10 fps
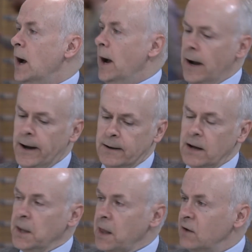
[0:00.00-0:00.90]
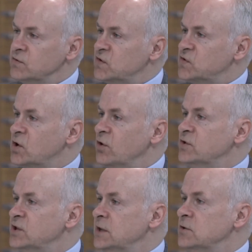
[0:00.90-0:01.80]
allow this to
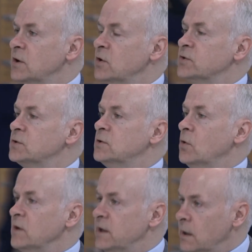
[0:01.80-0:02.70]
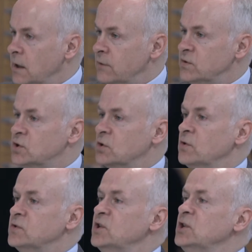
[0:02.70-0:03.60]
continue, and not only allow it to
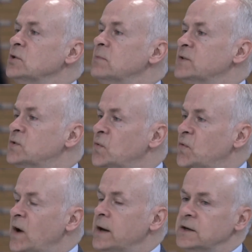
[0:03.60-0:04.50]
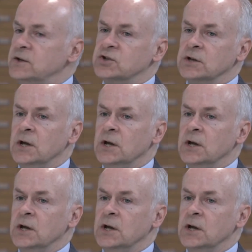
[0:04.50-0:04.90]
continue, but to fund